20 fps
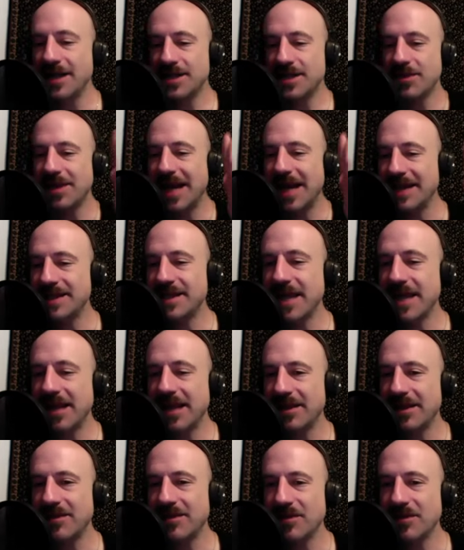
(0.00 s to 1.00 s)
so it has that
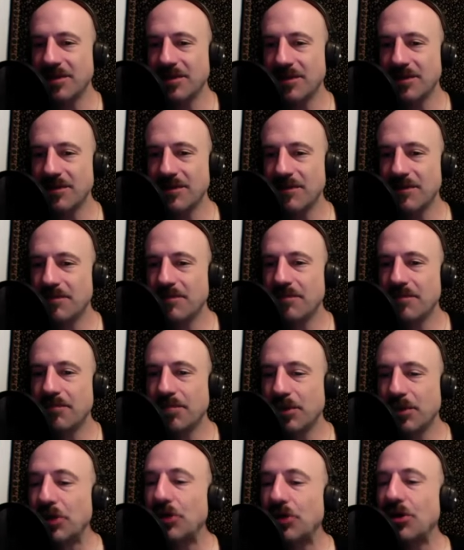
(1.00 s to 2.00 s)

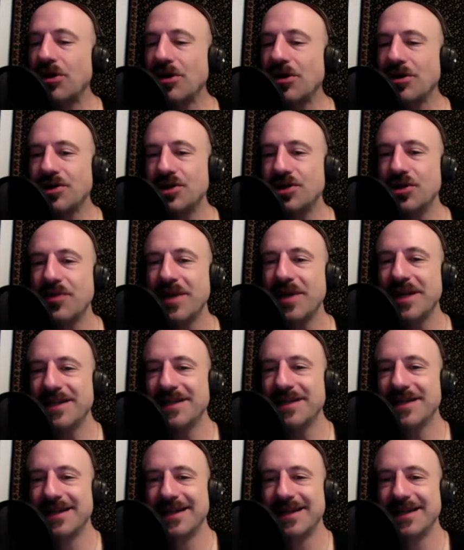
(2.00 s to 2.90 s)
blur to it.